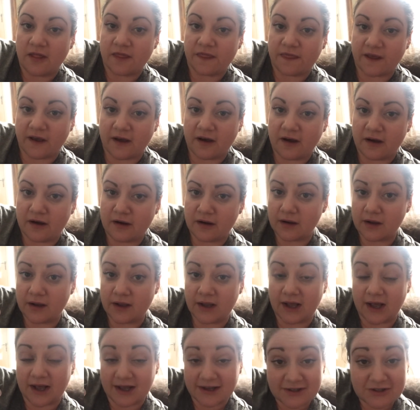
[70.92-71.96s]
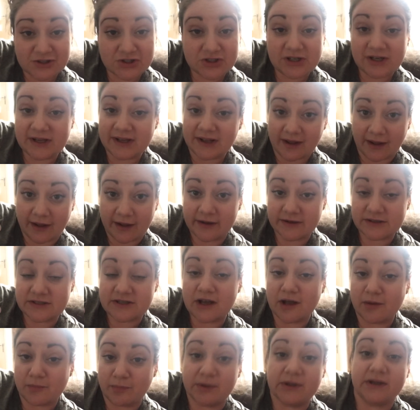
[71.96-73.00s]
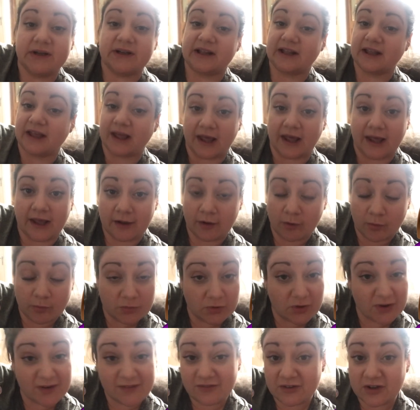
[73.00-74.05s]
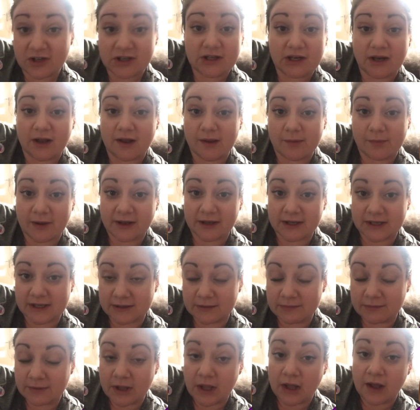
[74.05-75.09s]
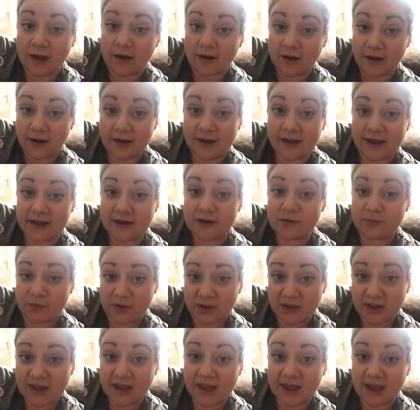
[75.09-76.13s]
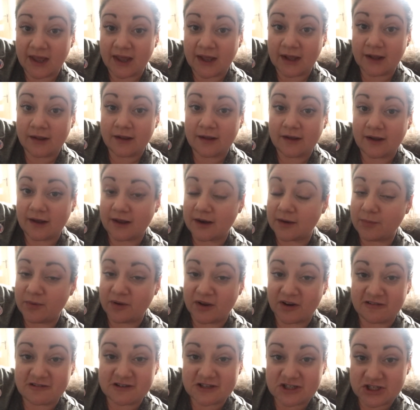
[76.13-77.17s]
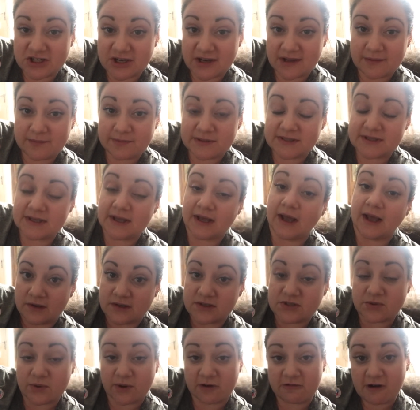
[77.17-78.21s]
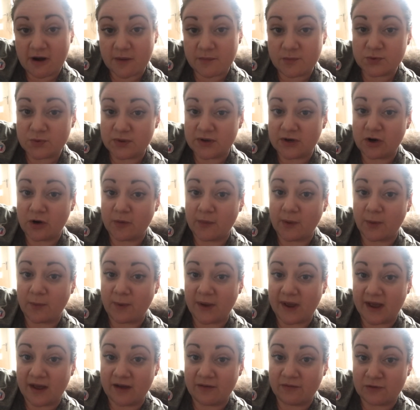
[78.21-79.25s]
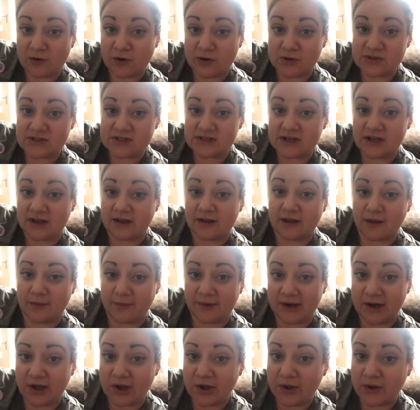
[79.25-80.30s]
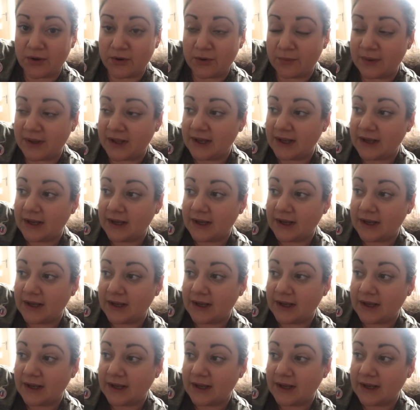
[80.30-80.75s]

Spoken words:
that I actually had a Burger King. I'm not even gonna lie about it. I had a Burger King, I had a burger and chips. So I grabbed one on my way out of Gloucester coming home.